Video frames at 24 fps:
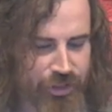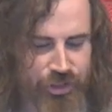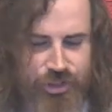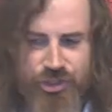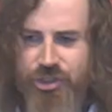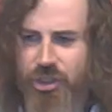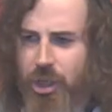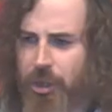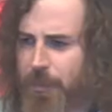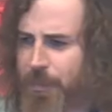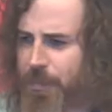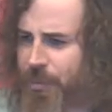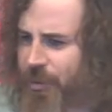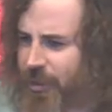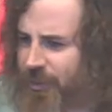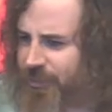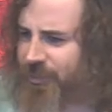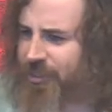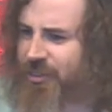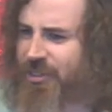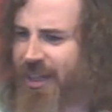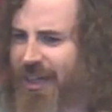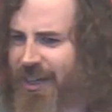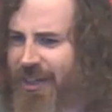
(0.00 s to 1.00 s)
Stop
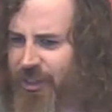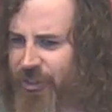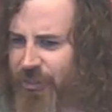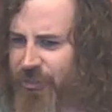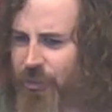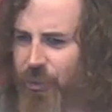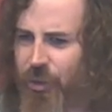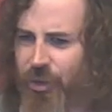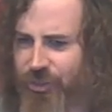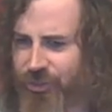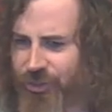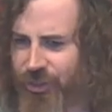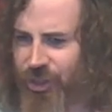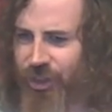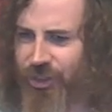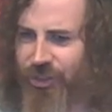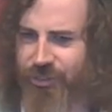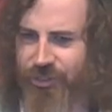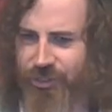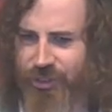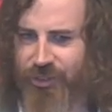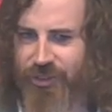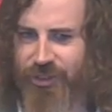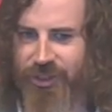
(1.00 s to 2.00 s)
prophesying of what
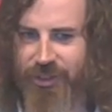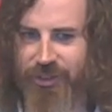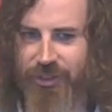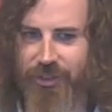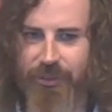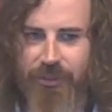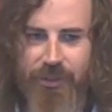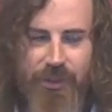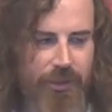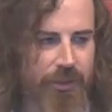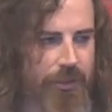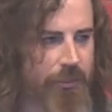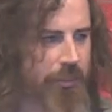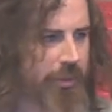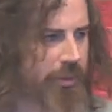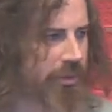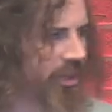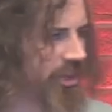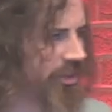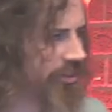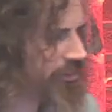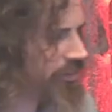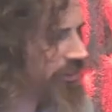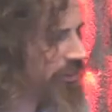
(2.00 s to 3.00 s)
God's going to do. Well,
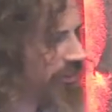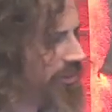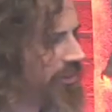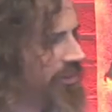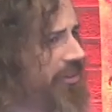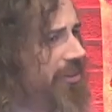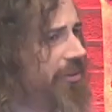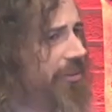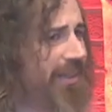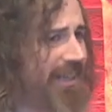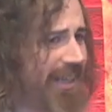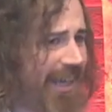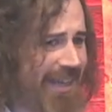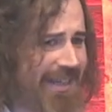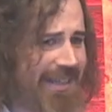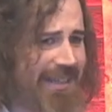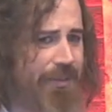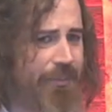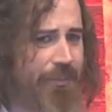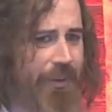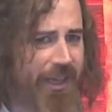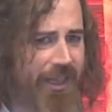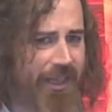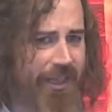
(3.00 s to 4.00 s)
God's going to do it
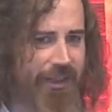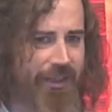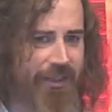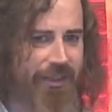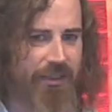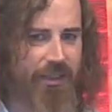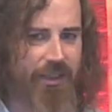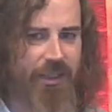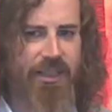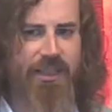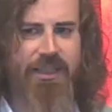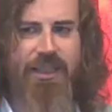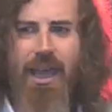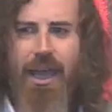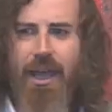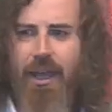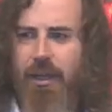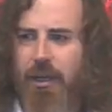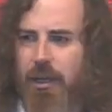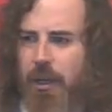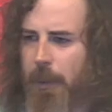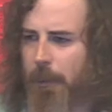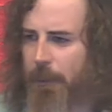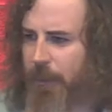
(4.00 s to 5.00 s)
anyway.
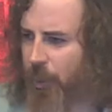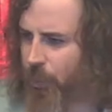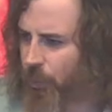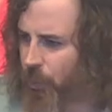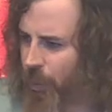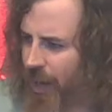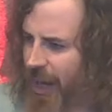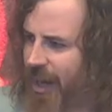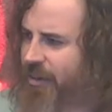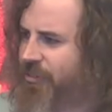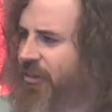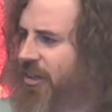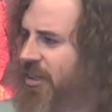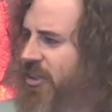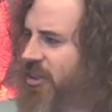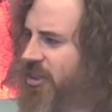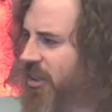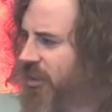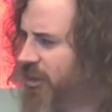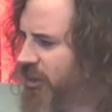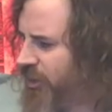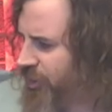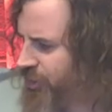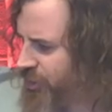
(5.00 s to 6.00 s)
Yeah, but we're in
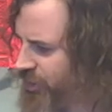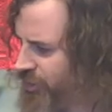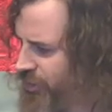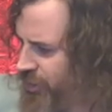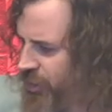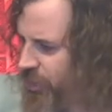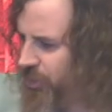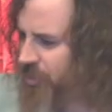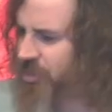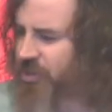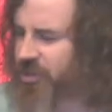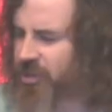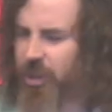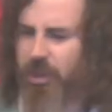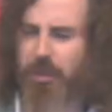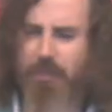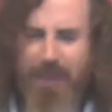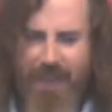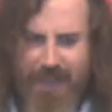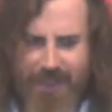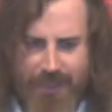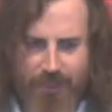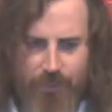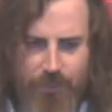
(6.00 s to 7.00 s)
charge. You
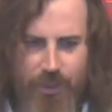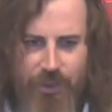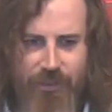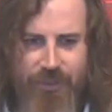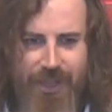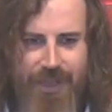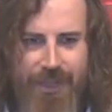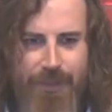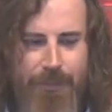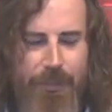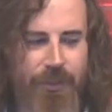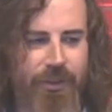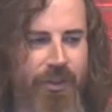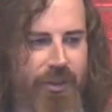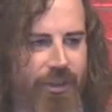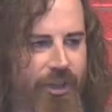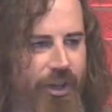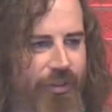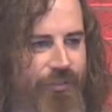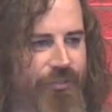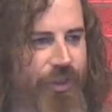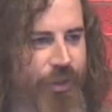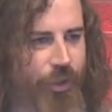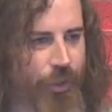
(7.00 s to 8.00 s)
stop and it won't happen.
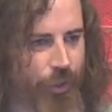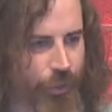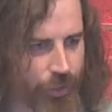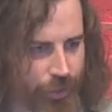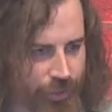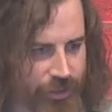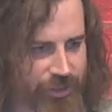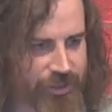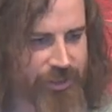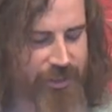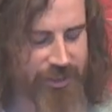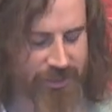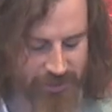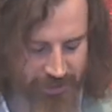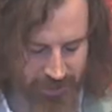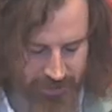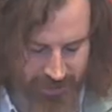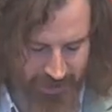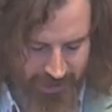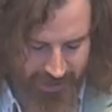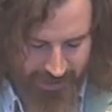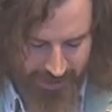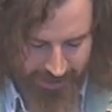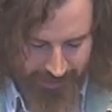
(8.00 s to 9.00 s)
Of course it's
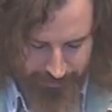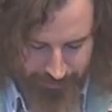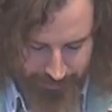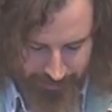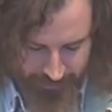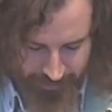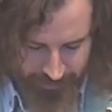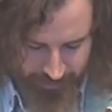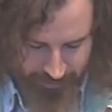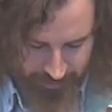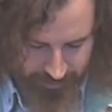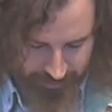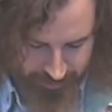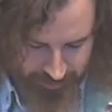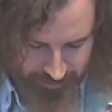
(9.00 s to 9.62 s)
going to happen.